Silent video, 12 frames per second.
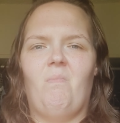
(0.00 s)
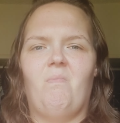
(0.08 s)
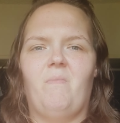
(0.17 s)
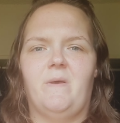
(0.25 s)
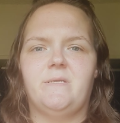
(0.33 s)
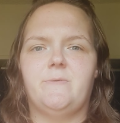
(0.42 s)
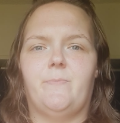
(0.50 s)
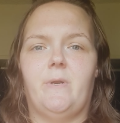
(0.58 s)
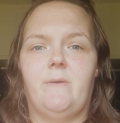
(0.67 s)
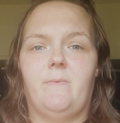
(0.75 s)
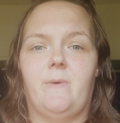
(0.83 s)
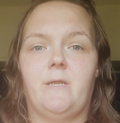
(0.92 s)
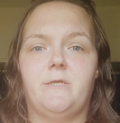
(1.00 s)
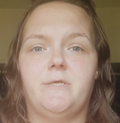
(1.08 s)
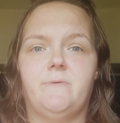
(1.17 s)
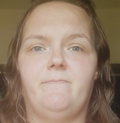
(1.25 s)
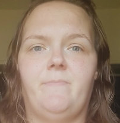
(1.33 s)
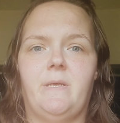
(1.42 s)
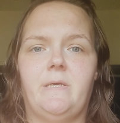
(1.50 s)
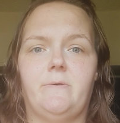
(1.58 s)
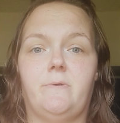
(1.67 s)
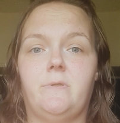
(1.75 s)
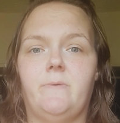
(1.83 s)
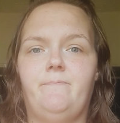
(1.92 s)
That's pretty much
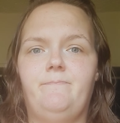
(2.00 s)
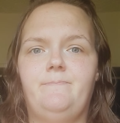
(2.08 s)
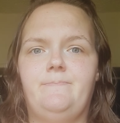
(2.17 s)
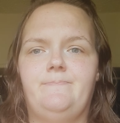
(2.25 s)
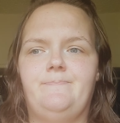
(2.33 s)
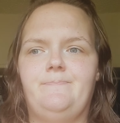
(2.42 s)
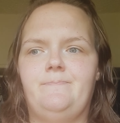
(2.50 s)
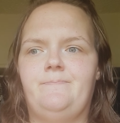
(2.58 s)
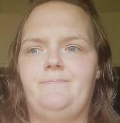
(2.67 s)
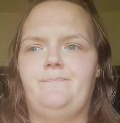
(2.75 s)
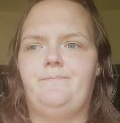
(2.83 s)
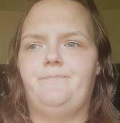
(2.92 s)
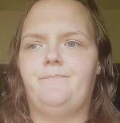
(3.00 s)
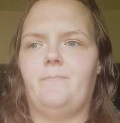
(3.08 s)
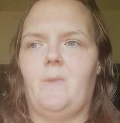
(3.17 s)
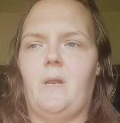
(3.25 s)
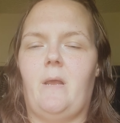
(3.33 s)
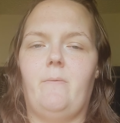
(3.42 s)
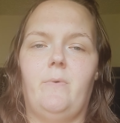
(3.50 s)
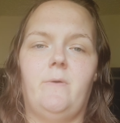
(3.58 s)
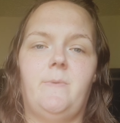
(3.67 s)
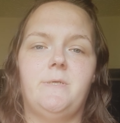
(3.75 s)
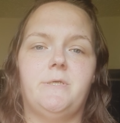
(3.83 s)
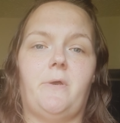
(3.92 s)
healed. And I will
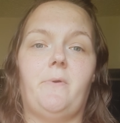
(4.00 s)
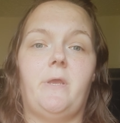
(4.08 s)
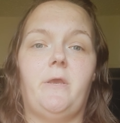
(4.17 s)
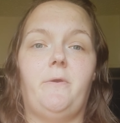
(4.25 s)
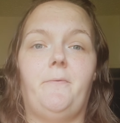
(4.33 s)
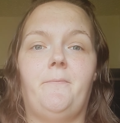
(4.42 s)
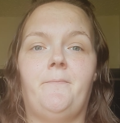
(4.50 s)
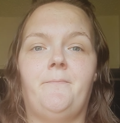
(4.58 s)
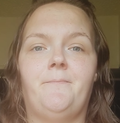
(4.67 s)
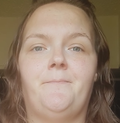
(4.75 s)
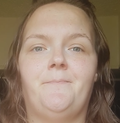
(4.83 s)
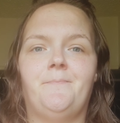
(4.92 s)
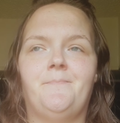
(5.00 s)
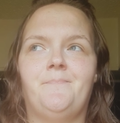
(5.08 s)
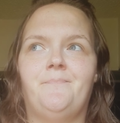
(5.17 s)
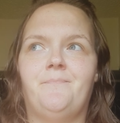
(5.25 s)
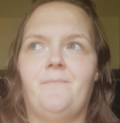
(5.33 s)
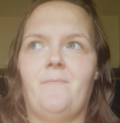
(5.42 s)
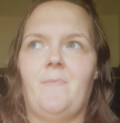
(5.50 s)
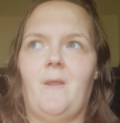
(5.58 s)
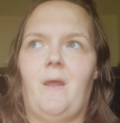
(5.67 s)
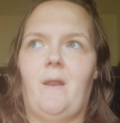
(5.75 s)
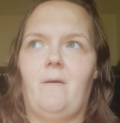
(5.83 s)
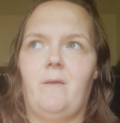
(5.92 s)
be showing you,
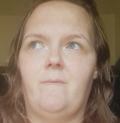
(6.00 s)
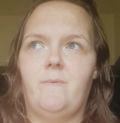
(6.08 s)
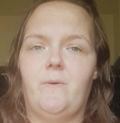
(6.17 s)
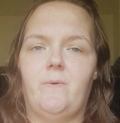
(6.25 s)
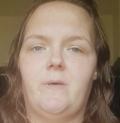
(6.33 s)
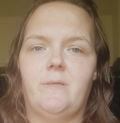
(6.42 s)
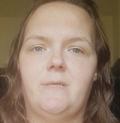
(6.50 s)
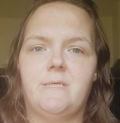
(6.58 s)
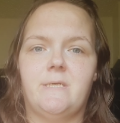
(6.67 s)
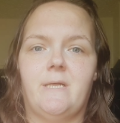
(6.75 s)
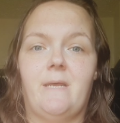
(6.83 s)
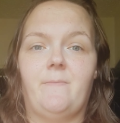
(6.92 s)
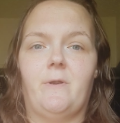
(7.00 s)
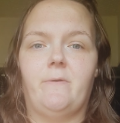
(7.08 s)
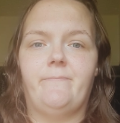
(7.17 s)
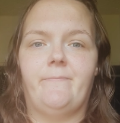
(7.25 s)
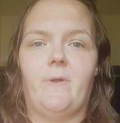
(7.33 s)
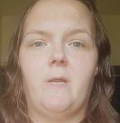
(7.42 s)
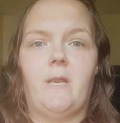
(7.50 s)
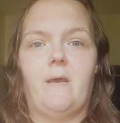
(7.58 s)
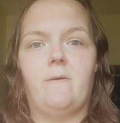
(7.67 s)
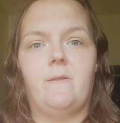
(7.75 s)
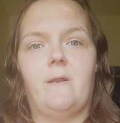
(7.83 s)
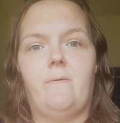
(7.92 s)
and I'll give you a disclaimer right
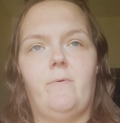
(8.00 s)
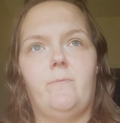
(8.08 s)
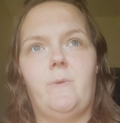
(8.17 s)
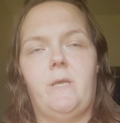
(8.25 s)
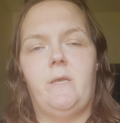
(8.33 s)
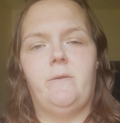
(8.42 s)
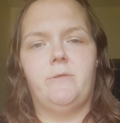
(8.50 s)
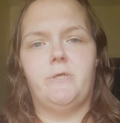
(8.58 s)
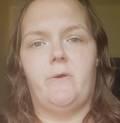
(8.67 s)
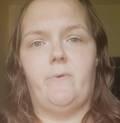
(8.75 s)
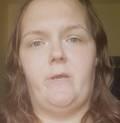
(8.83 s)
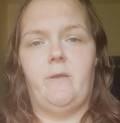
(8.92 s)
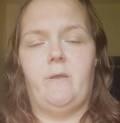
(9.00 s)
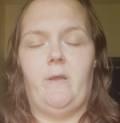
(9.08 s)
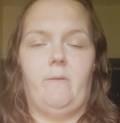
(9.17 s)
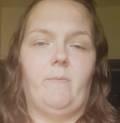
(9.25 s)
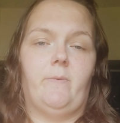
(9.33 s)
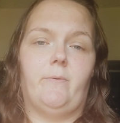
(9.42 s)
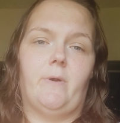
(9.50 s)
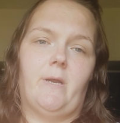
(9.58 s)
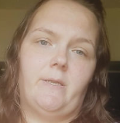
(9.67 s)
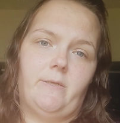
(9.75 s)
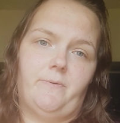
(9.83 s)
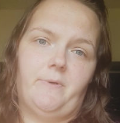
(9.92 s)
now that I will be showing, and before
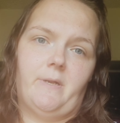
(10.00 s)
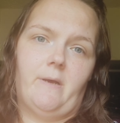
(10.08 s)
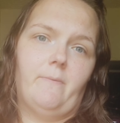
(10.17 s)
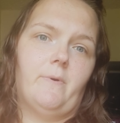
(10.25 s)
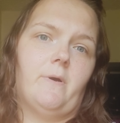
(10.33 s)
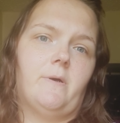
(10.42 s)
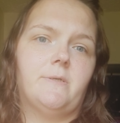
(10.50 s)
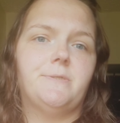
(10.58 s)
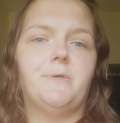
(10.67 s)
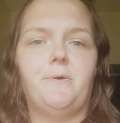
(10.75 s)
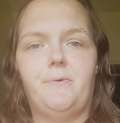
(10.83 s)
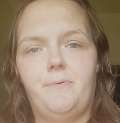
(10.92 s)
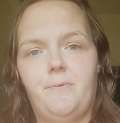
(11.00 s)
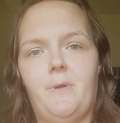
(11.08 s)
I do it, I will also